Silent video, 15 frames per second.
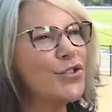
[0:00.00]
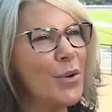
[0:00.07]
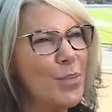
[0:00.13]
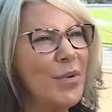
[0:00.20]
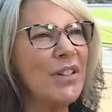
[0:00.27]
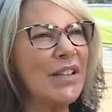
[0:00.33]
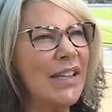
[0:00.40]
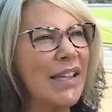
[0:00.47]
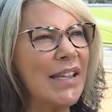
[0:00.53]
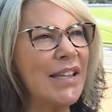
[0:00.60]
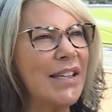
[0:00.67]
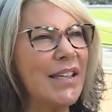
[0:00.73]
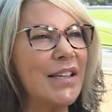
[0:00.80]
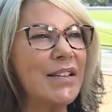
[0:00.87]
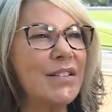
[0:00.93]
Triple
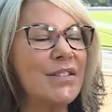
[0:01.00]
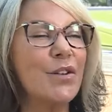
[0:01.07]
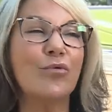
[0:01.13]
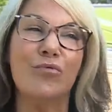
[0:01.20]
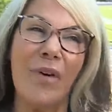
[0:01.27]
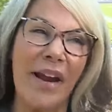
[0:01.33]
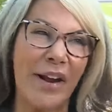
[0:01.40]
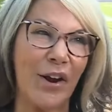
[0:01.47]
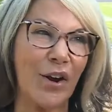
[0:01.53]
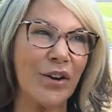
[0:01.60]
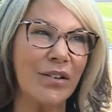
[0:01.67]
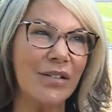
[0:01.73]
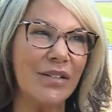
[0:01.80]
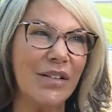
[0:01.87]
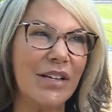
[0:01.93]
E is rare,